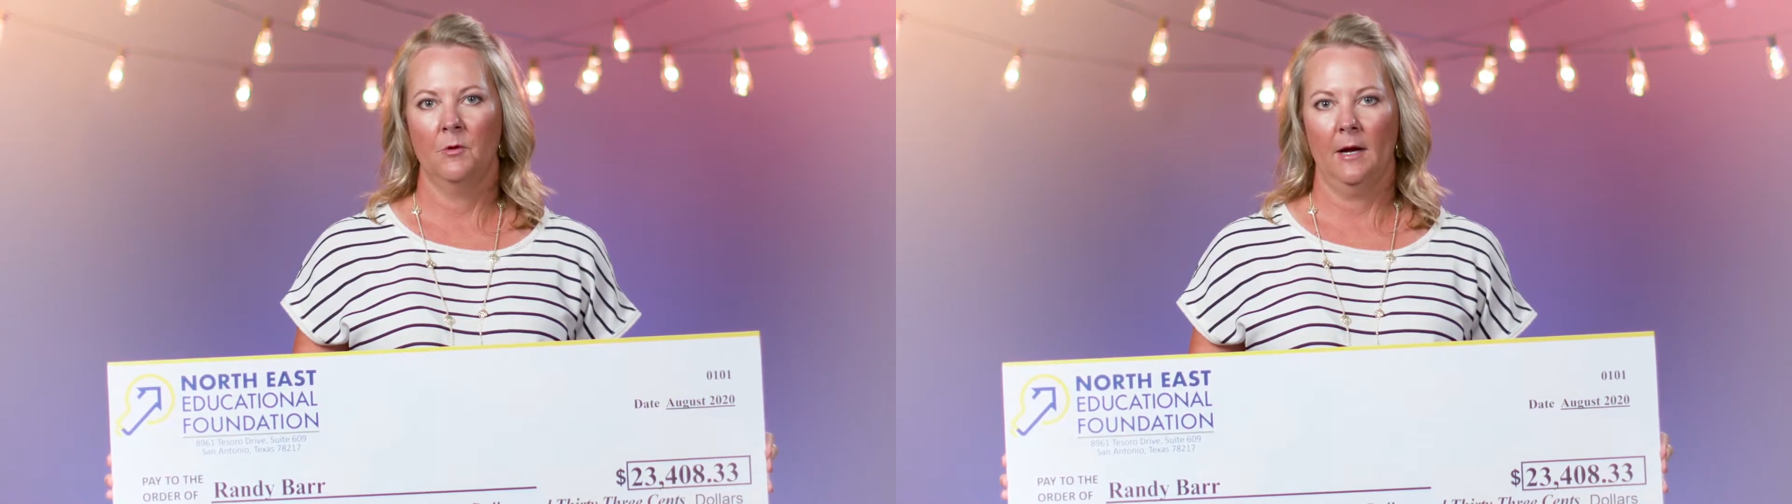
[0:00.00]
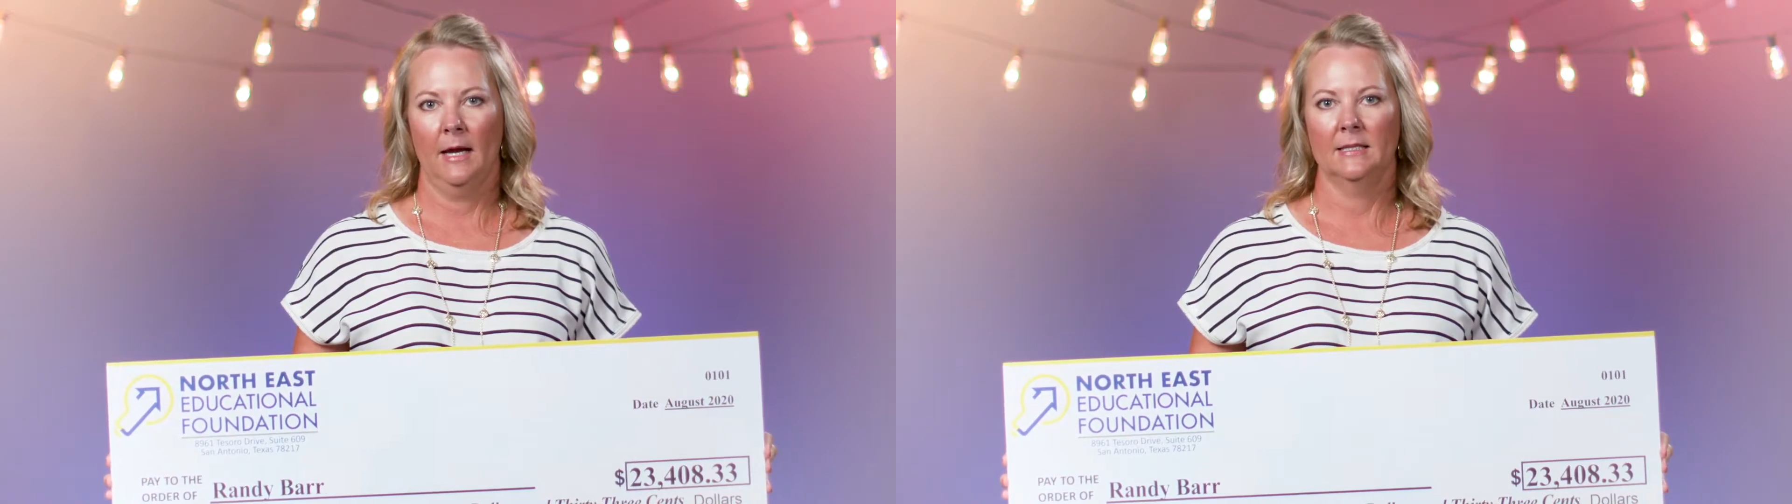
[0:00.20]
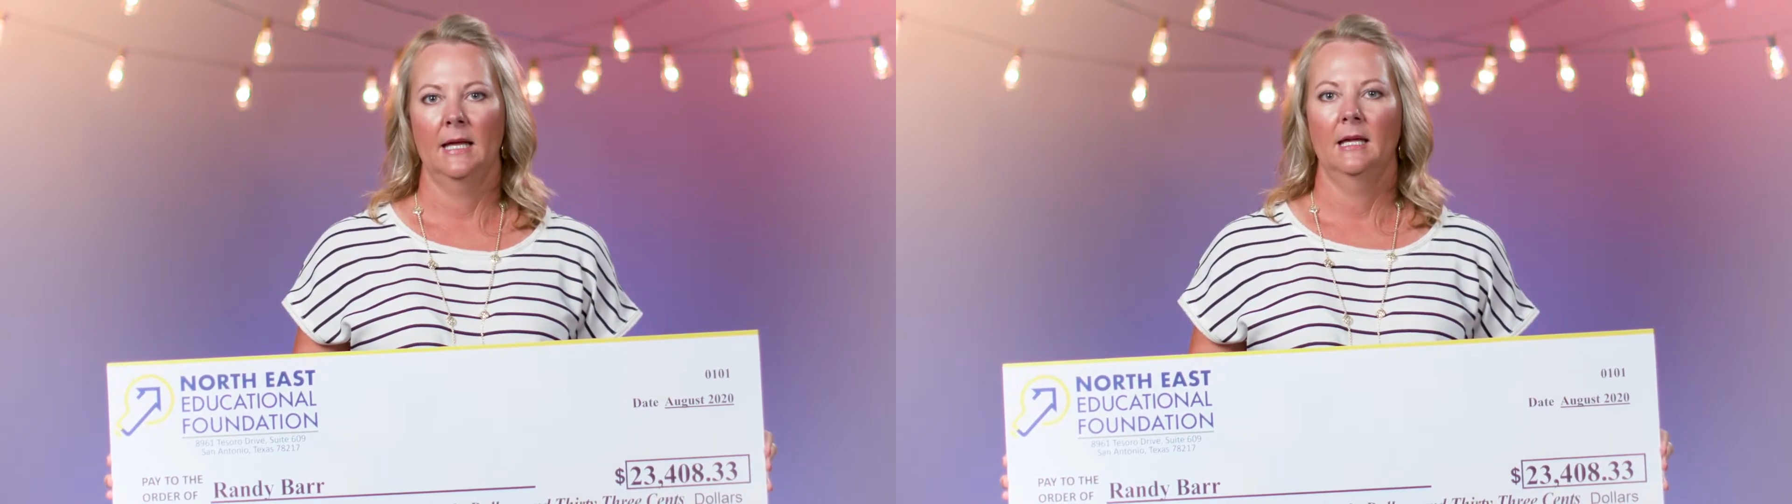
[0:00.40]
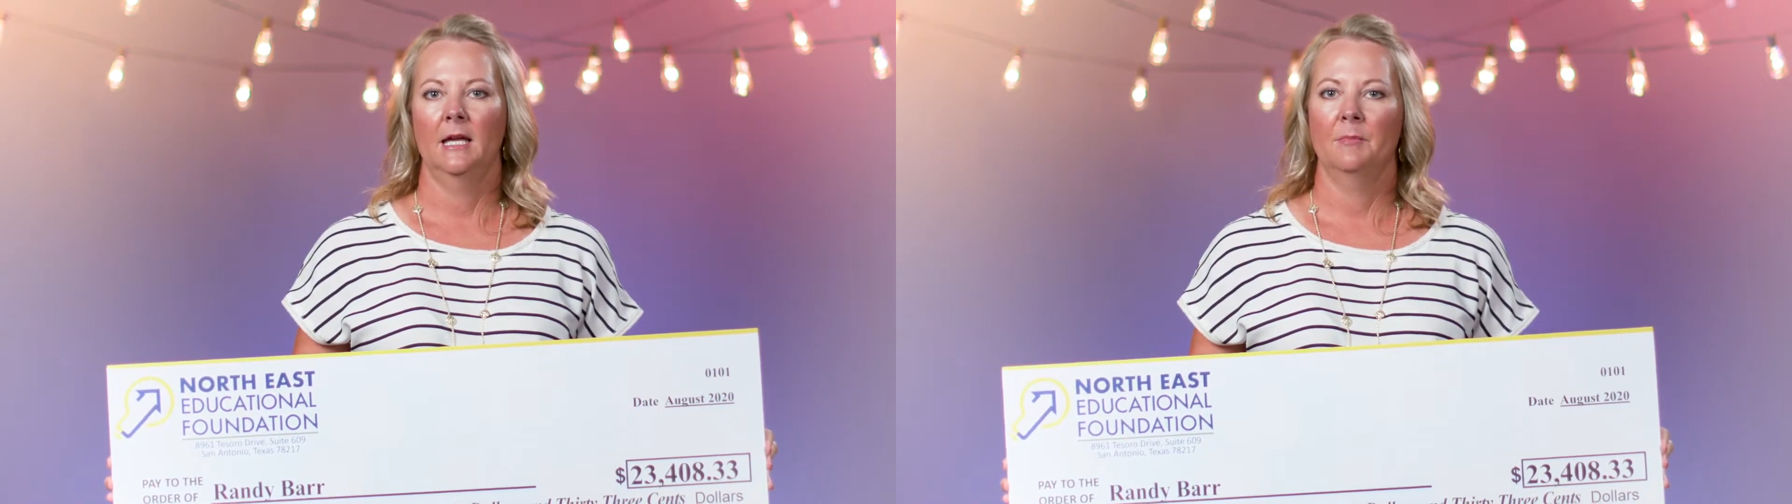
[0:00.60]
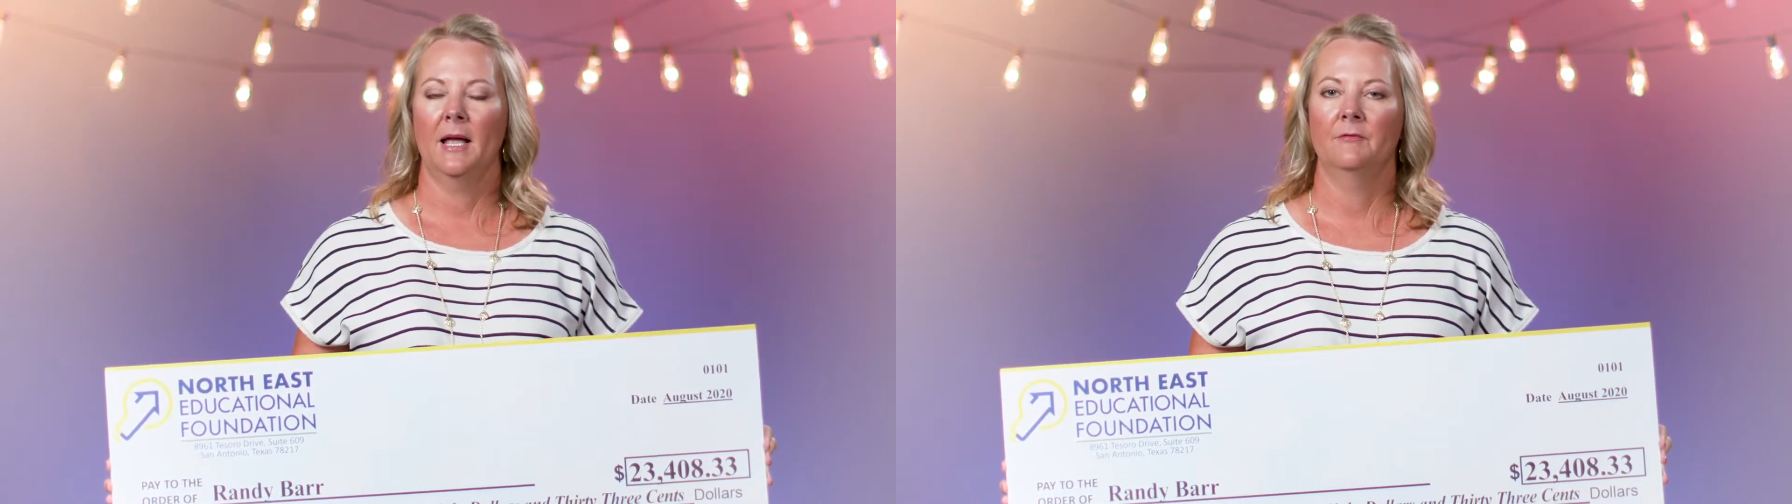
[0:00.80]
grant he
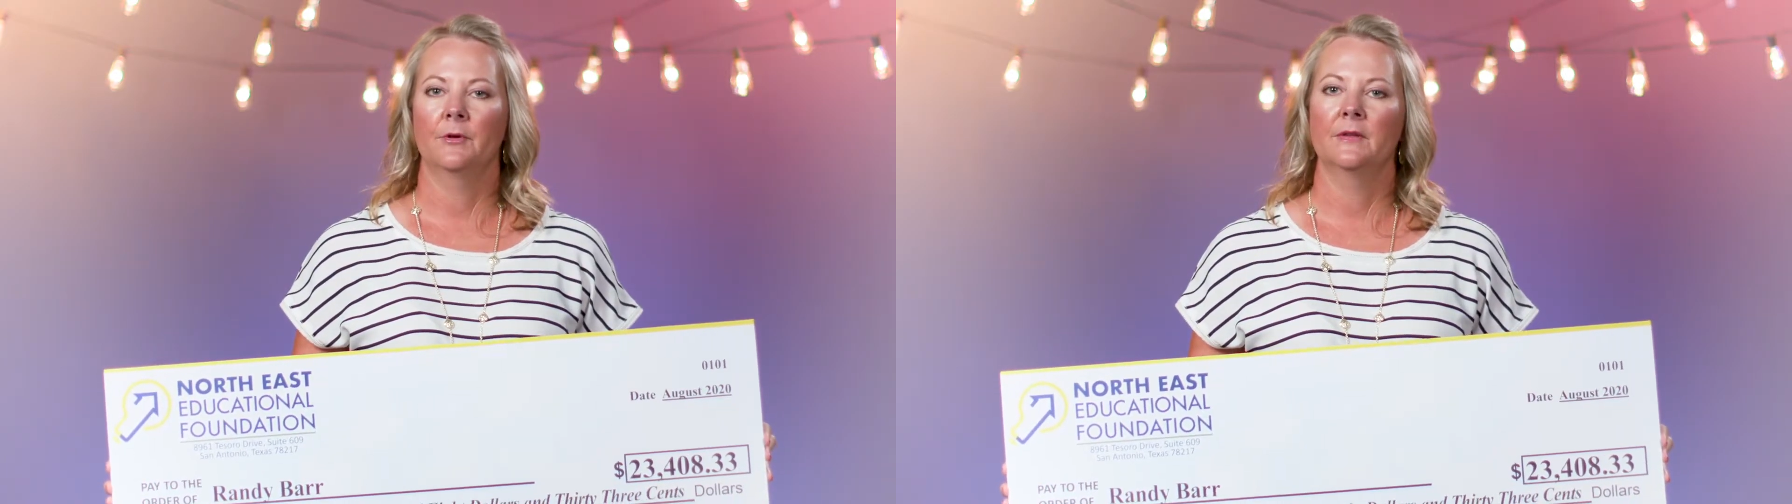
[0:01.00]
applied for